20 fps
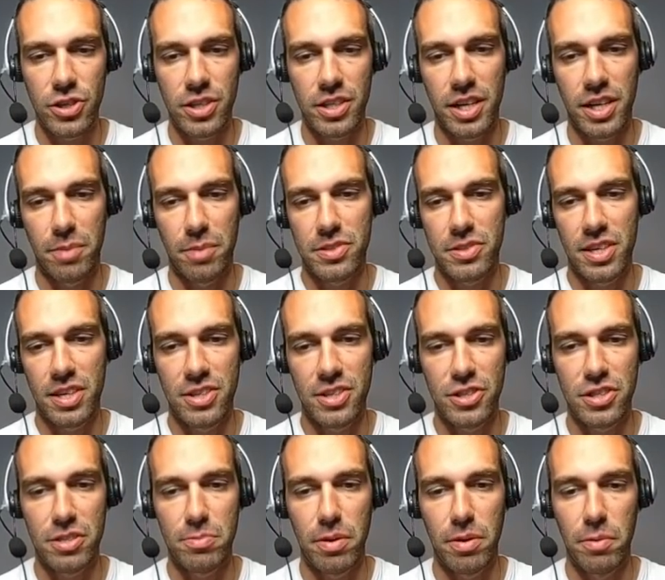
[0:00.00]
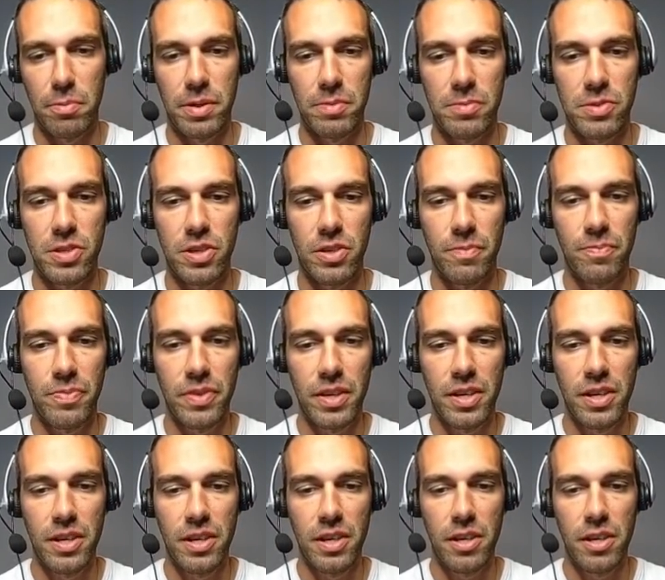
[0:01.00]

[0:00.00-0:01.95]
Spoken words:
they shield it up. It's just a Bubble Beam too.